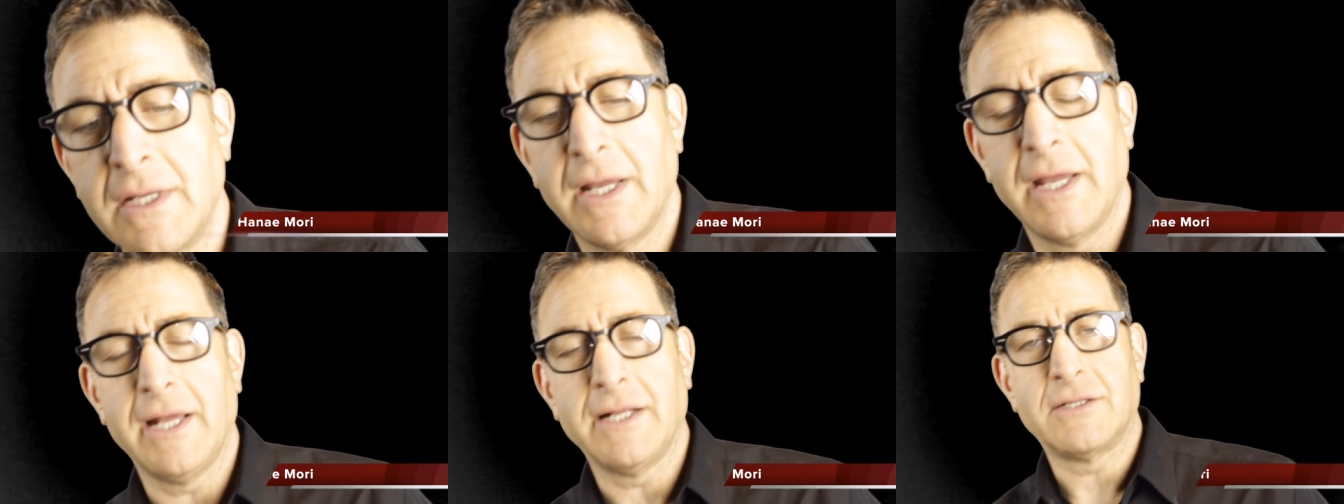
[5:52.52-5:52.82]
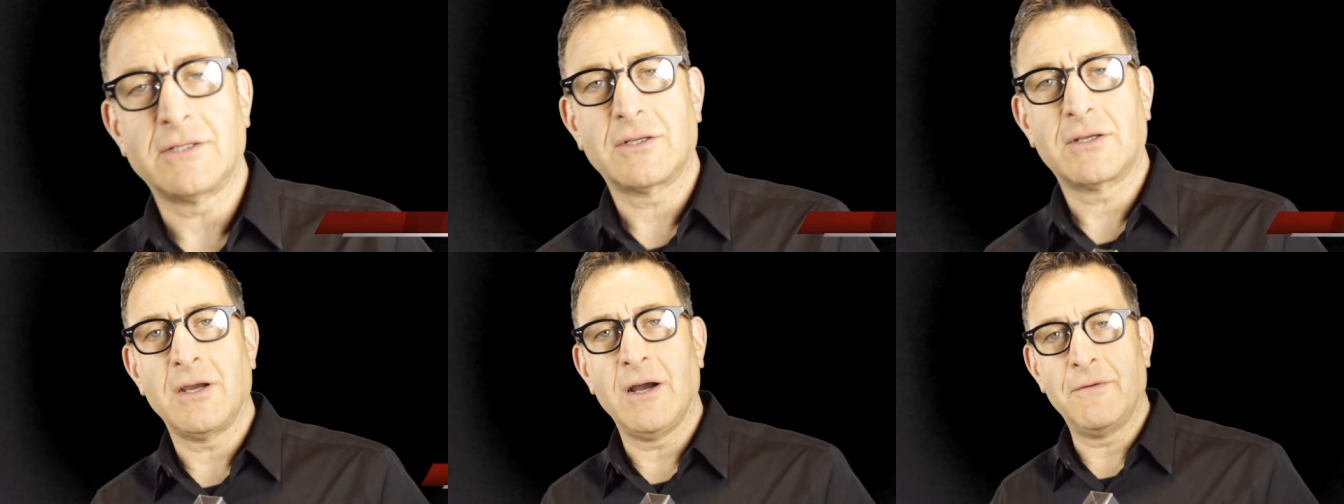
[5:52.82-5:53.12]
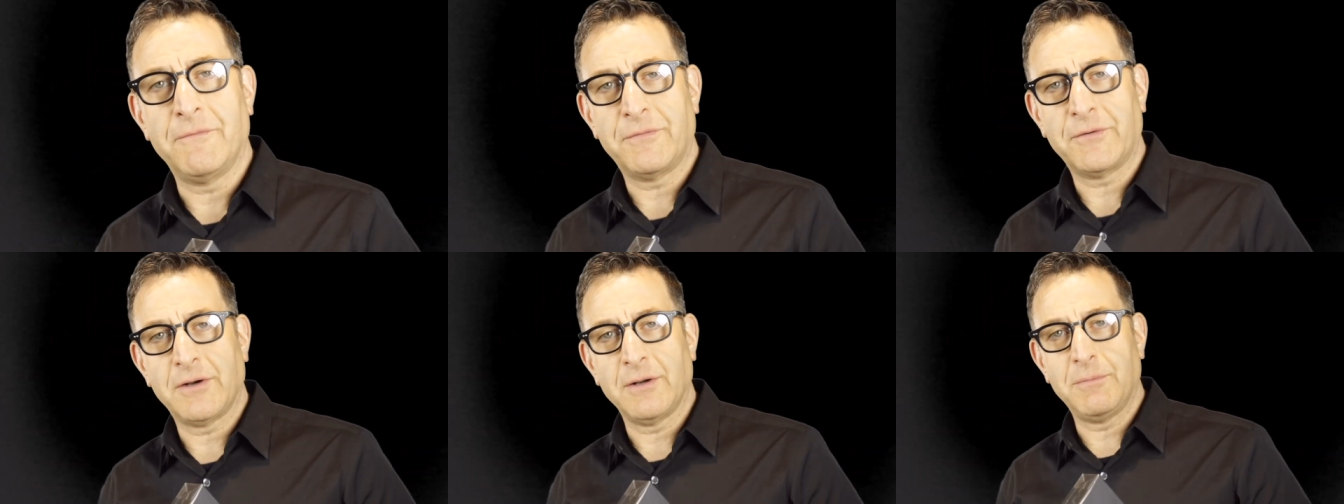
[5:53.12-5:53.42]
It's
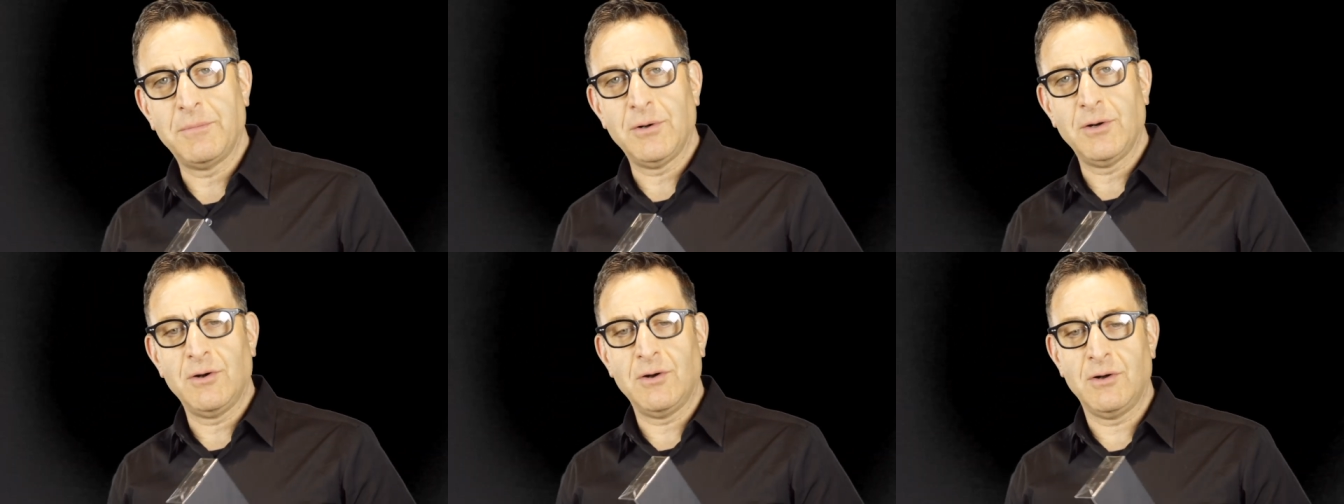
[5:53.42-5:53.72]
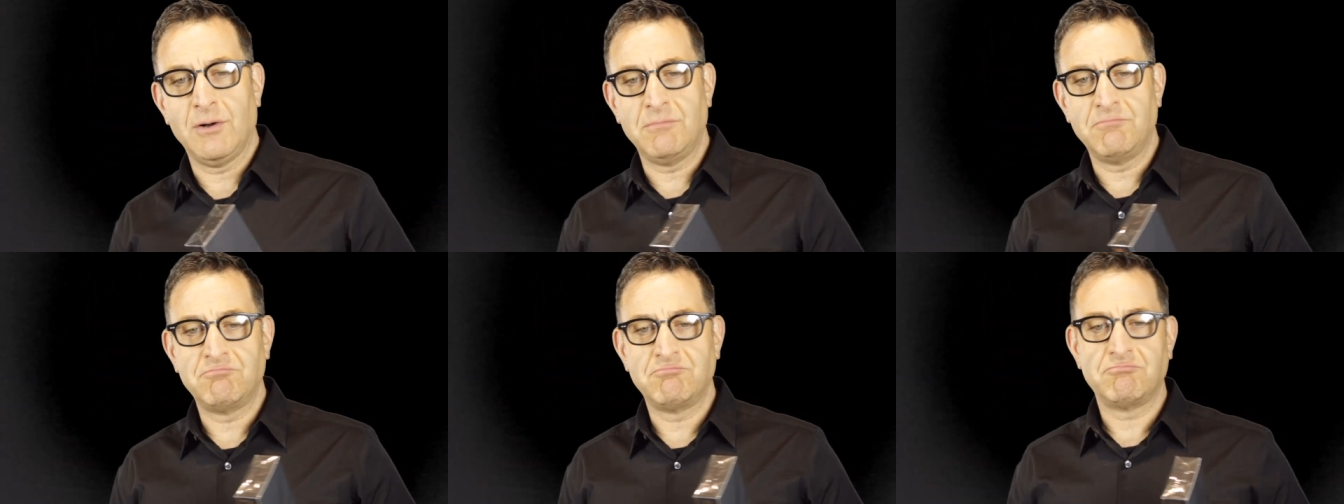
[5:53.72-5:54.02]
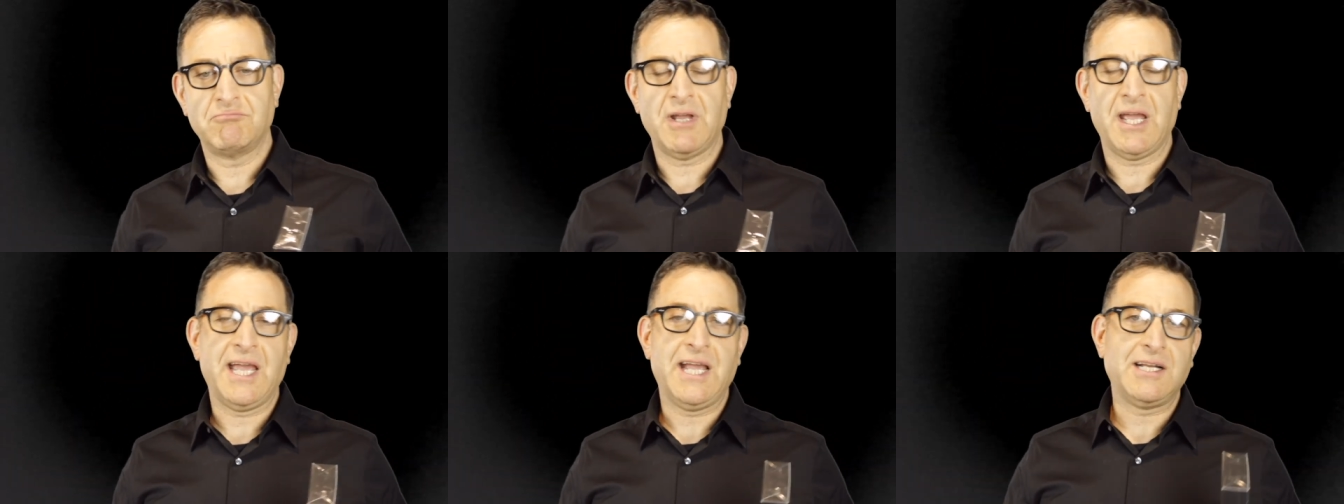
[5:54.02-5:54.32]
comfortable.
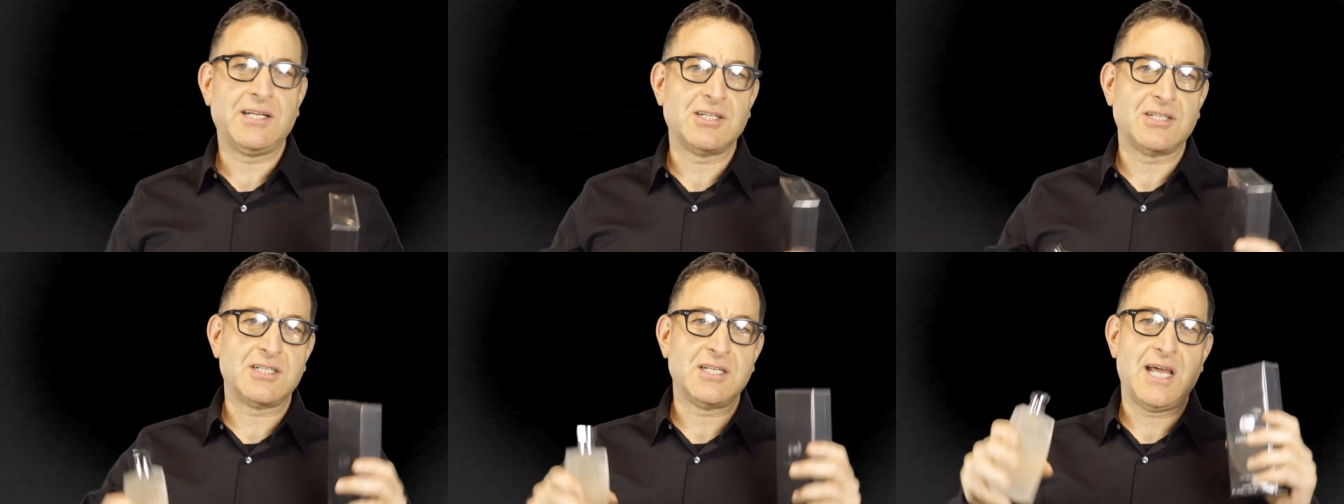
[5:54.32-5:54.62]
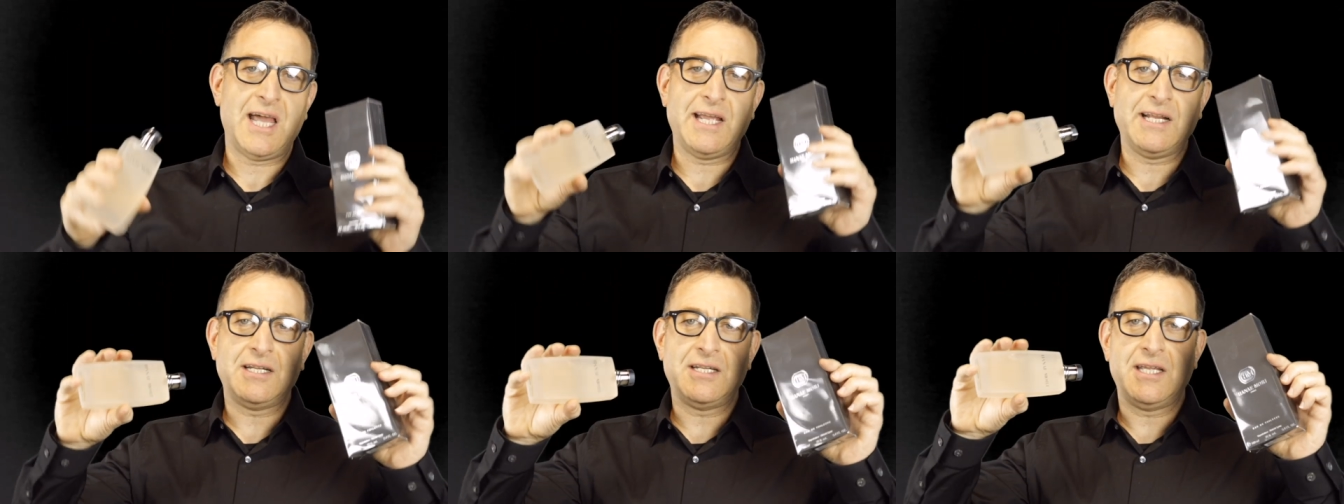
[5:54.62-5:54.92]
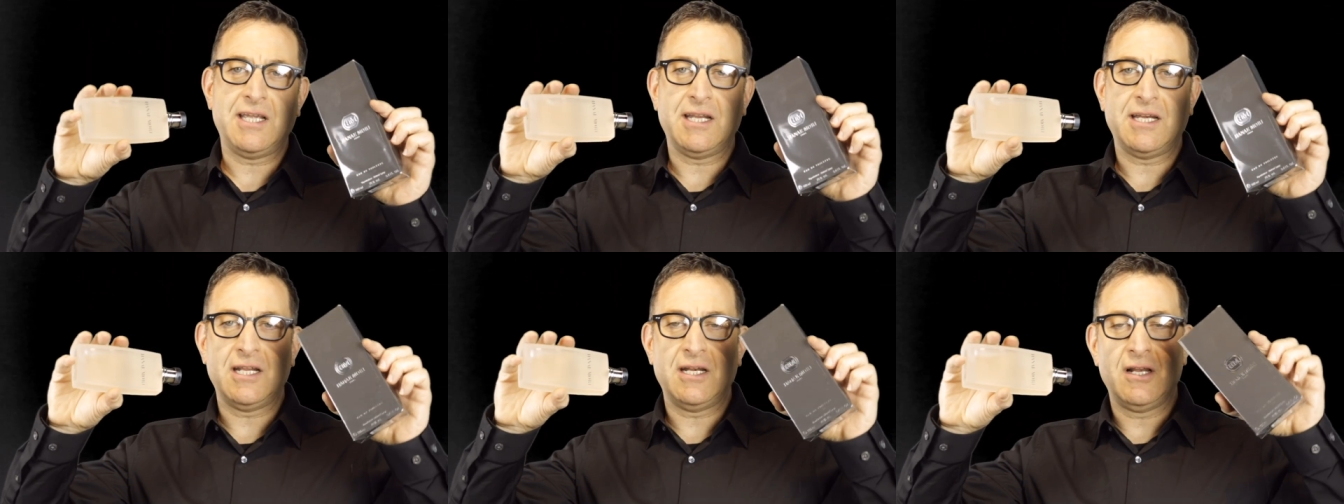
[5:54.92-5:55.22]
Ages
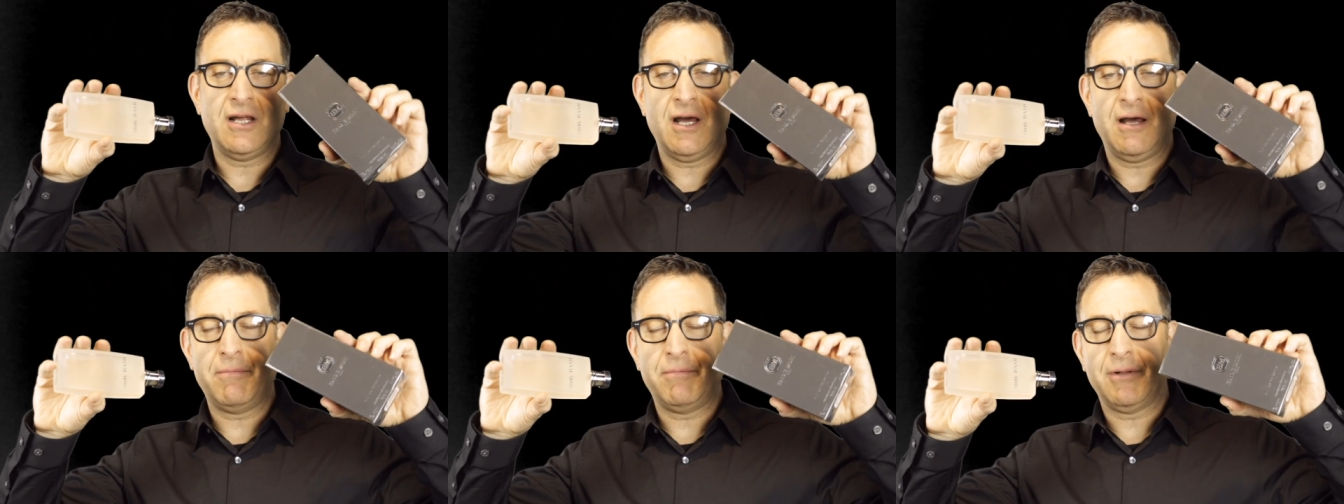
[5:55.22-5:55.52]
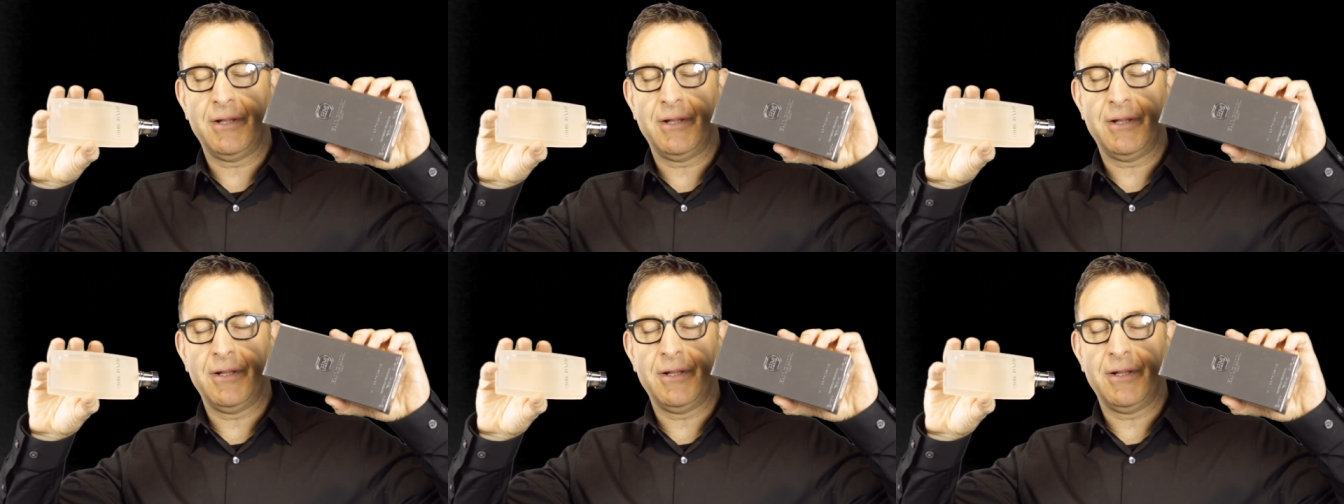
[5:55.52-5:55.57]
nineteen and up.